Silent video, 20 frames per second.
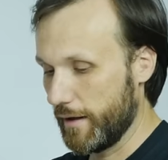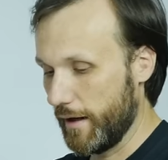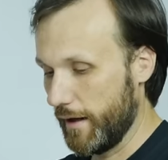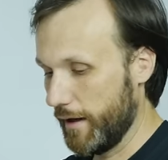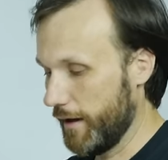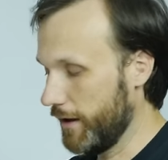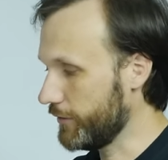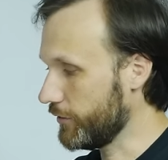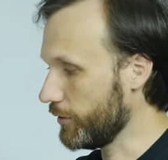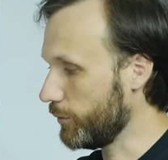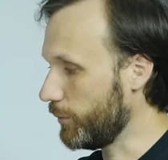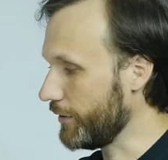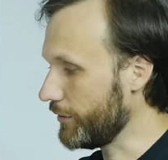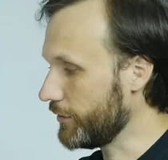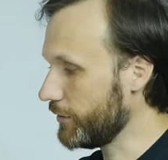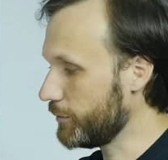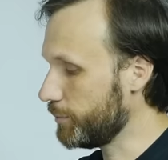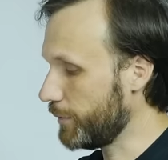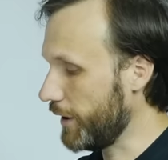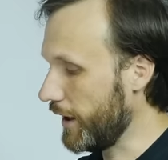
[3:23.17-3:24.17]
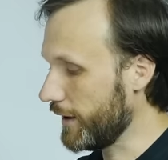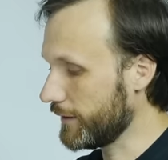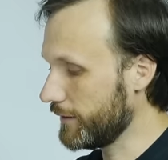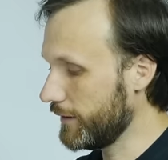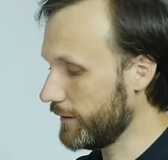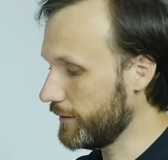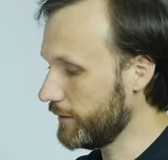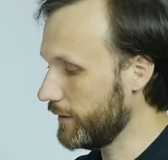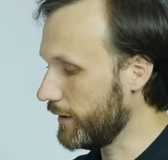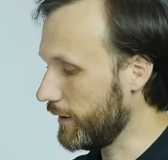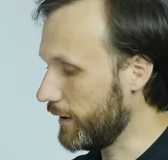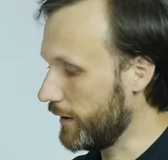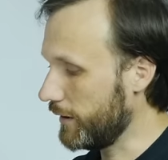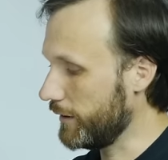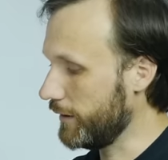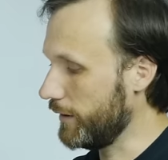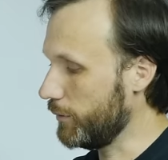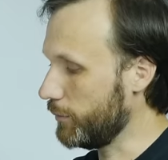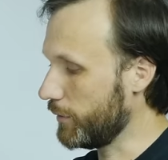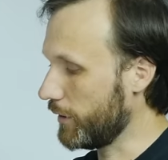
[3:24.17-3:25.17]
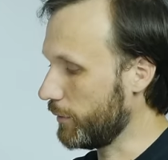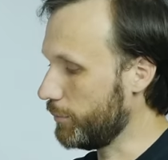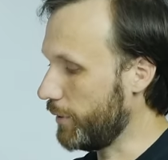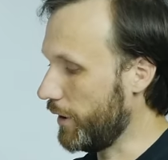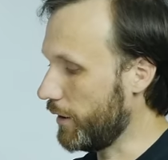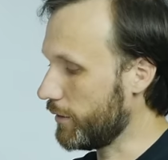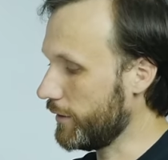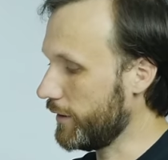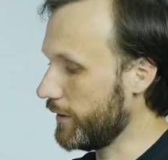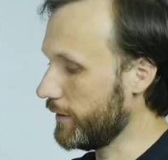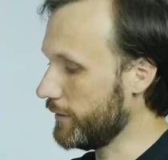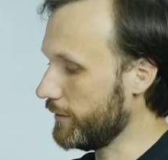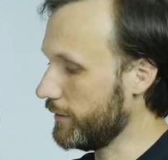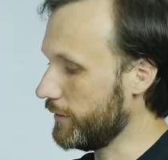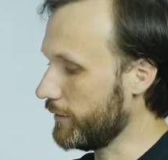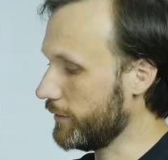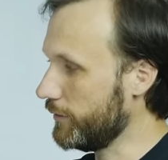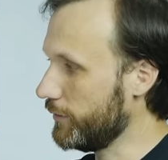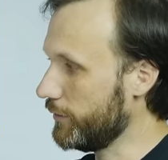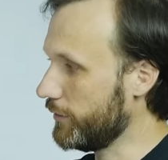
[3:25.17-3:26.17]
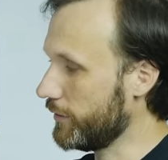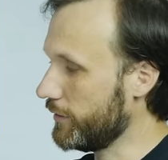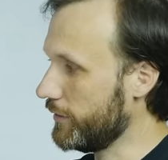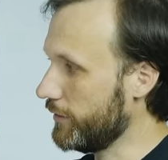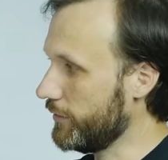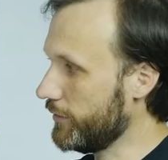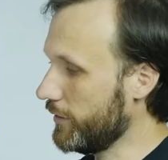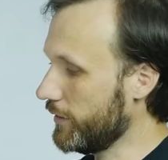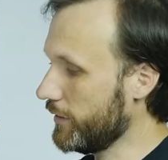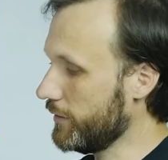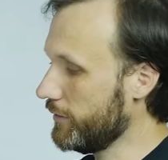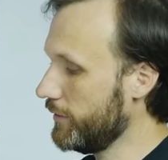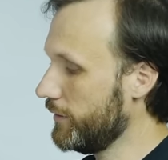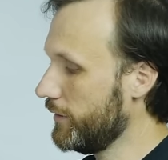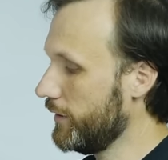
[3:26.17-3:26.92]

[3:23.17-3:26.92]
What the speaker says: And so once it's plugged in, you know, we can power it in using this thing.